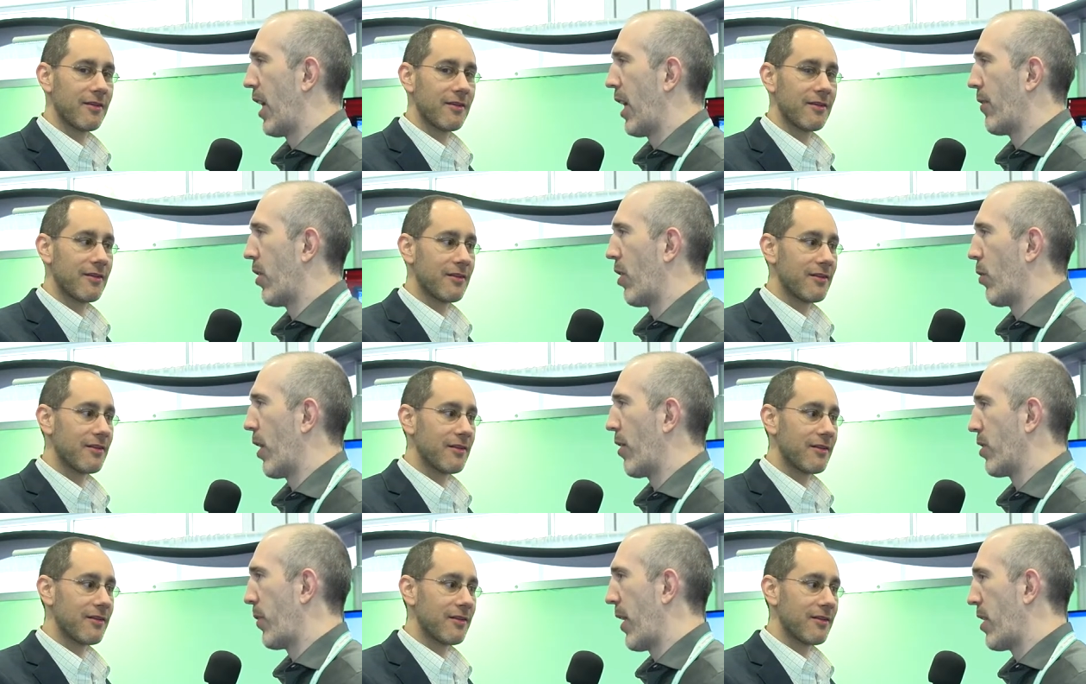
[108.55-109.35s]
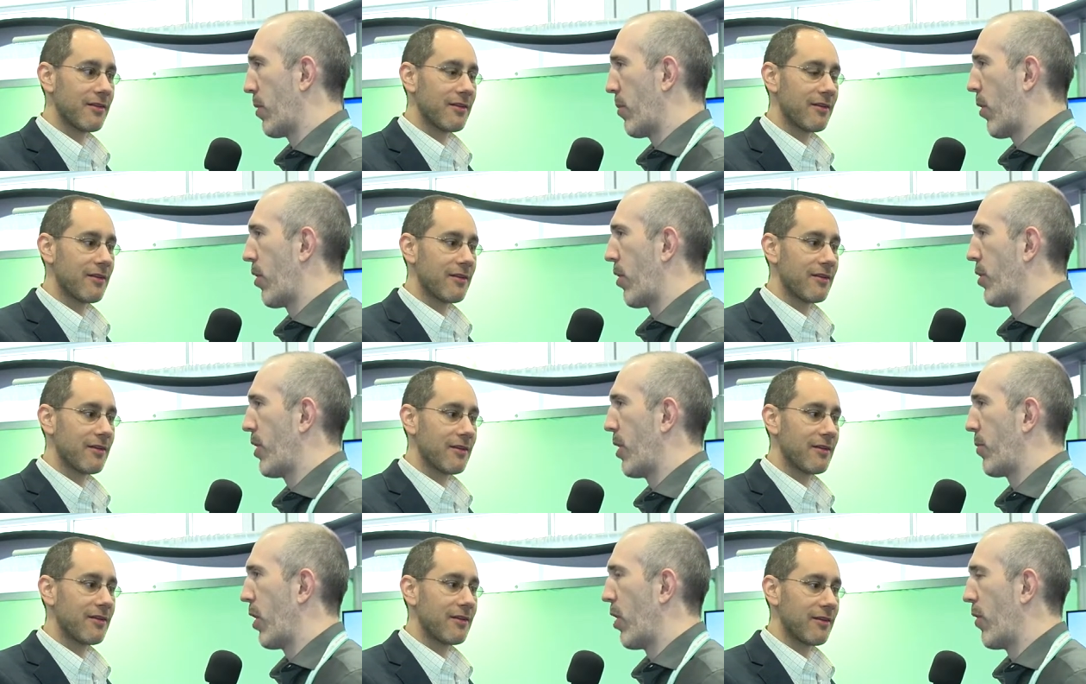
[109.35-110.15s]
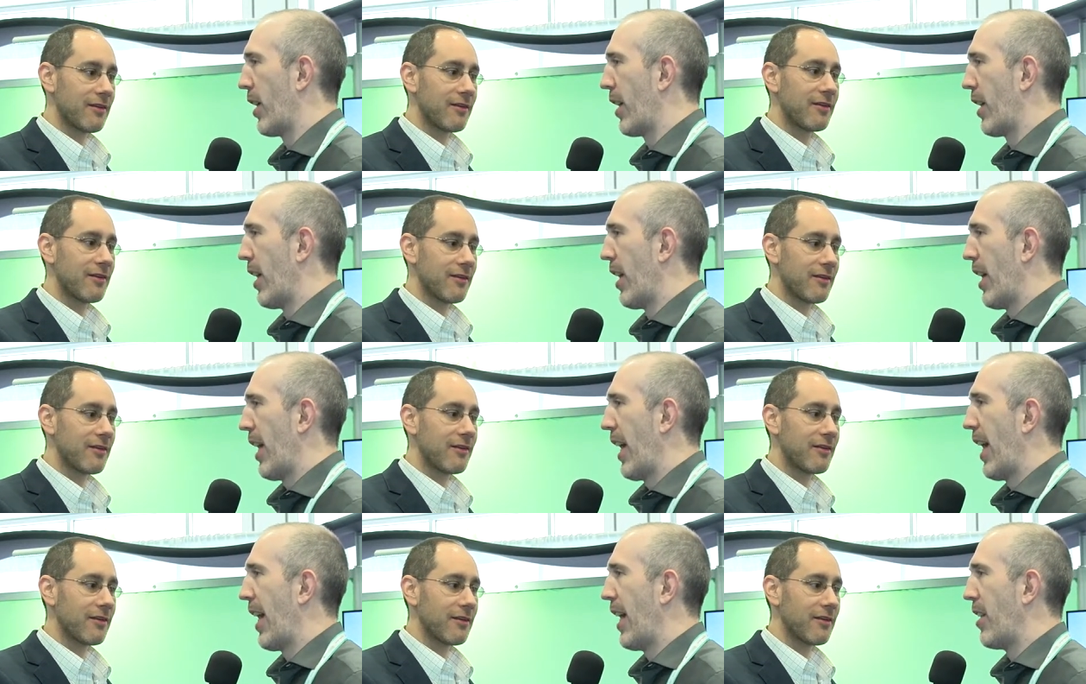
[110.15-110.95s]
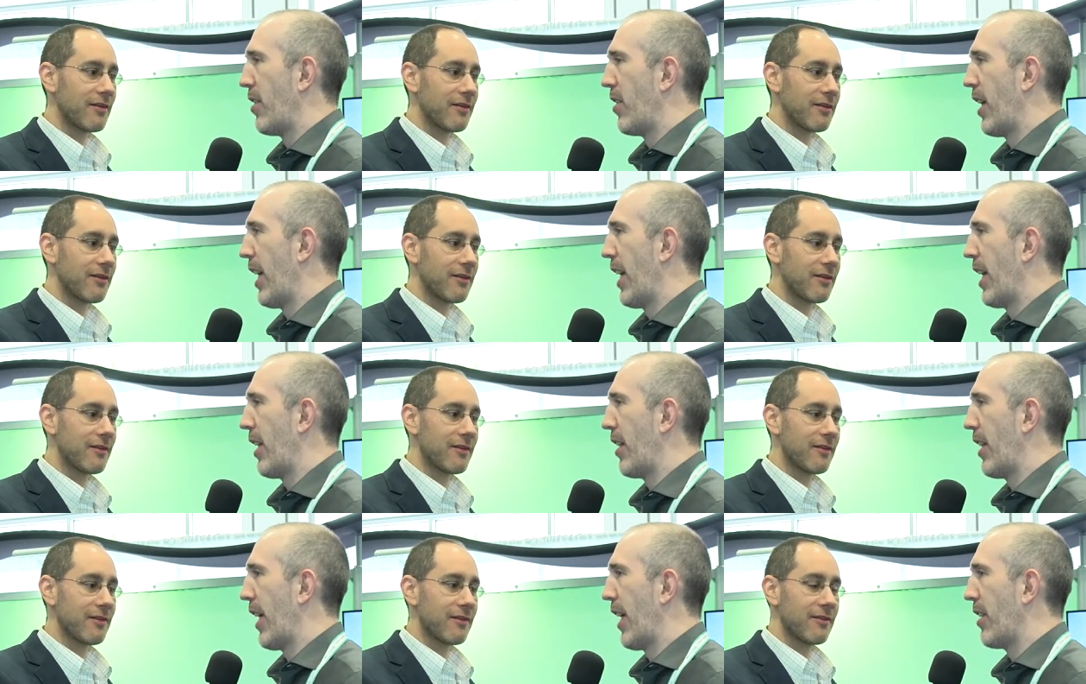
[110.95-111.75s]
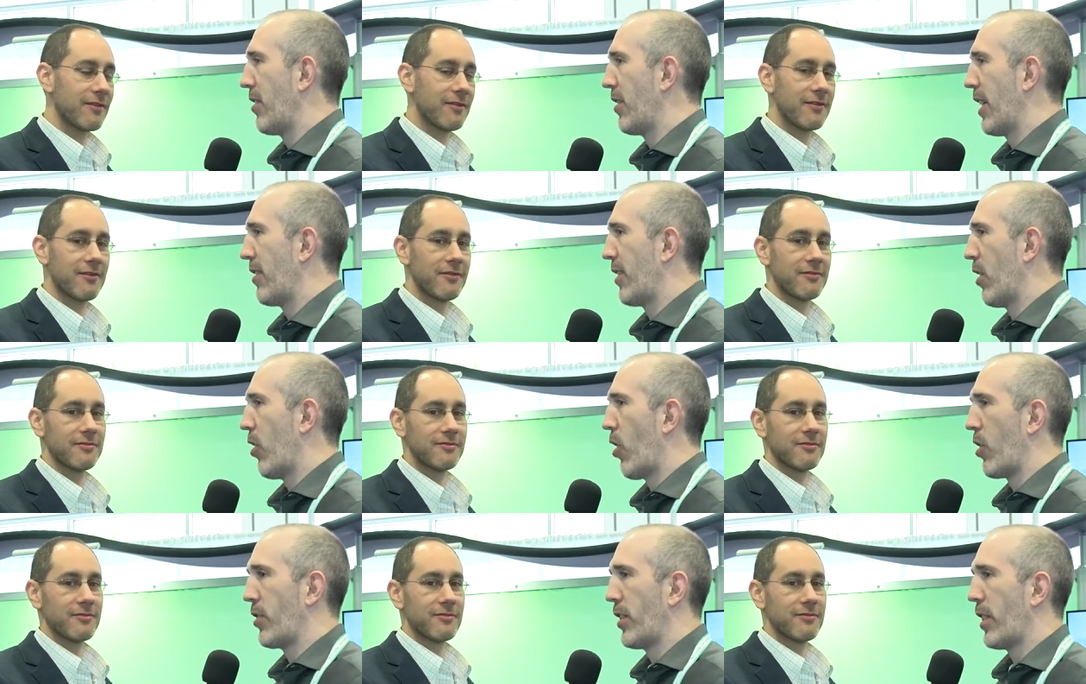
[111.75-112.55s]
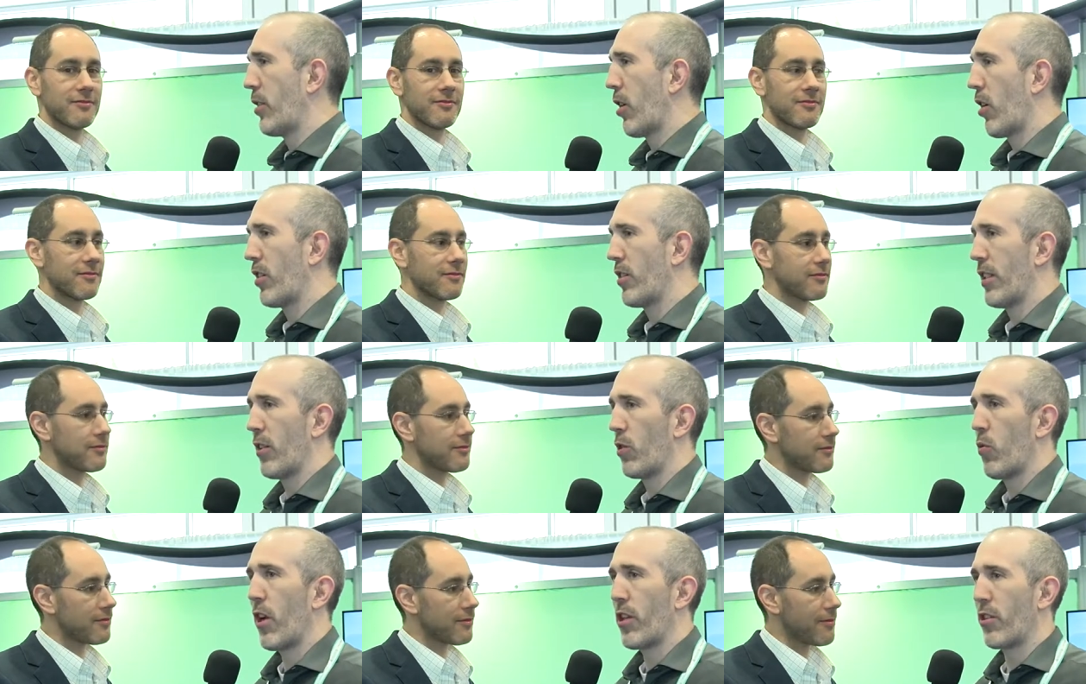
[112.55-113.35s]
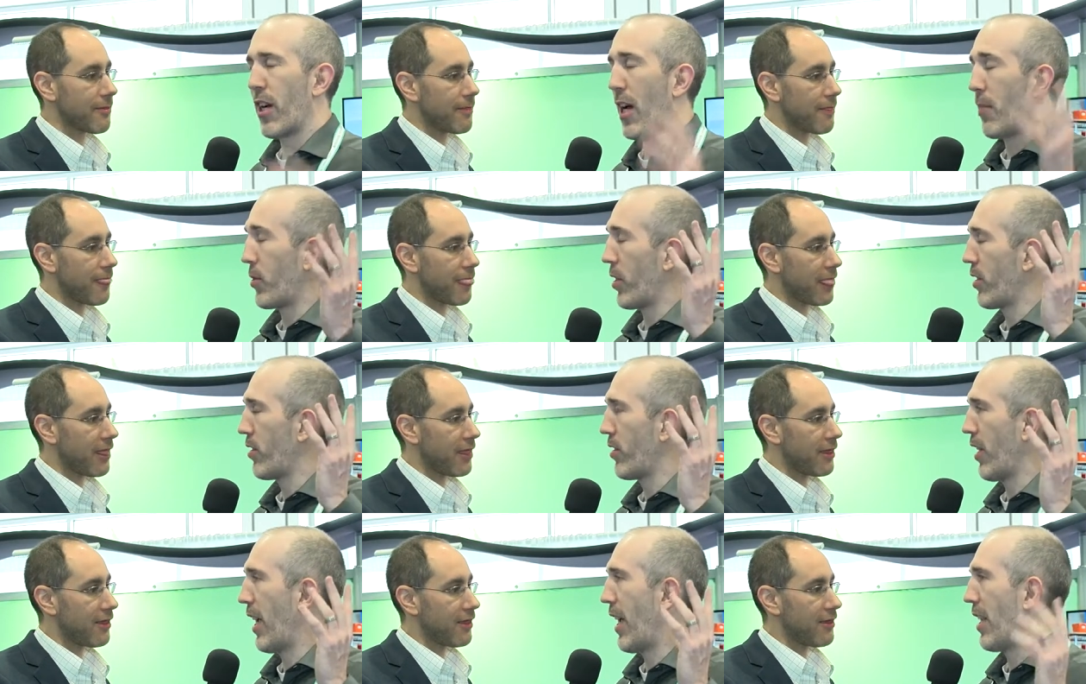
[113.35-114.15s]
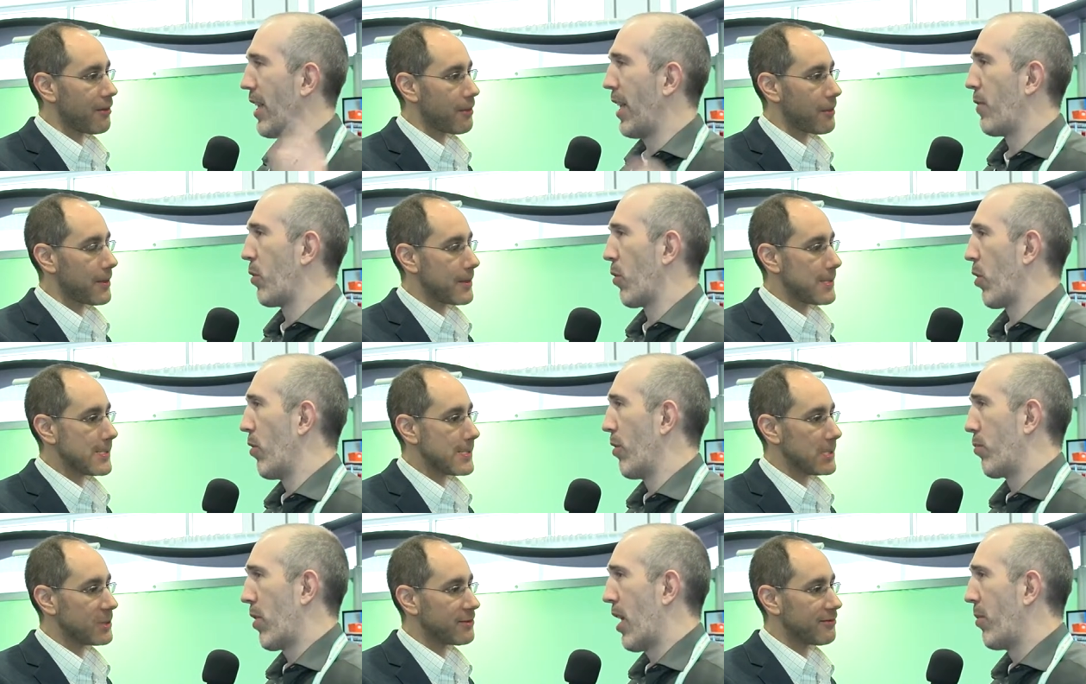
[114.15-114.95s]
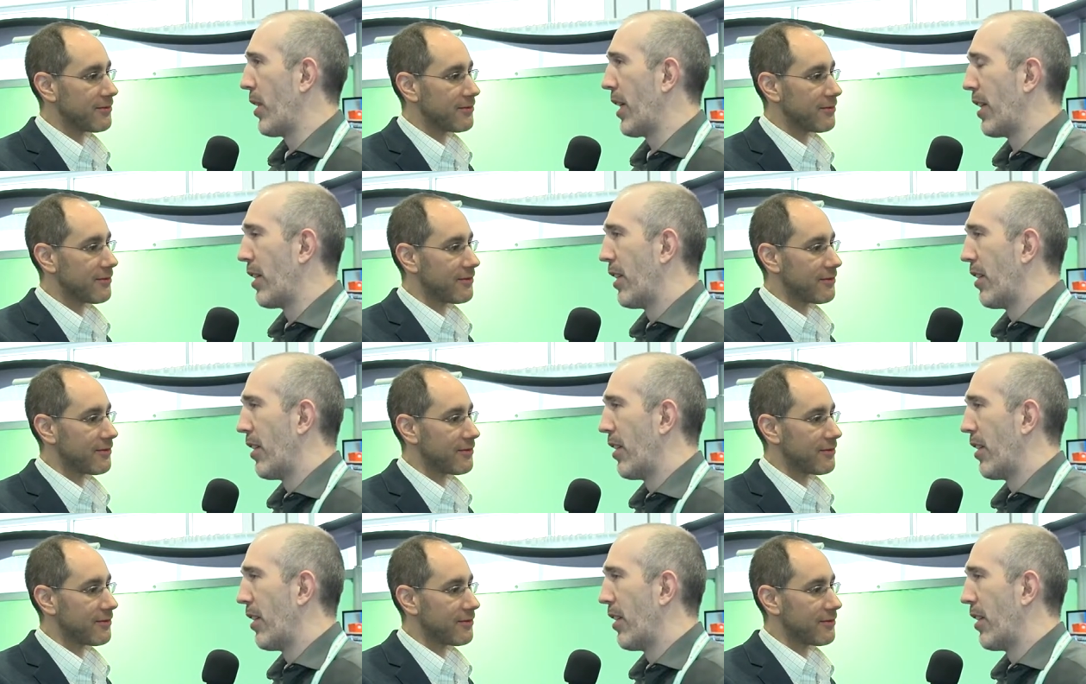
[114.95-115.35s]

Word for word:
Speaker 1: They have our warehouse management partnership going, and they they they sell RC cars and quadricopters, and they've grown probably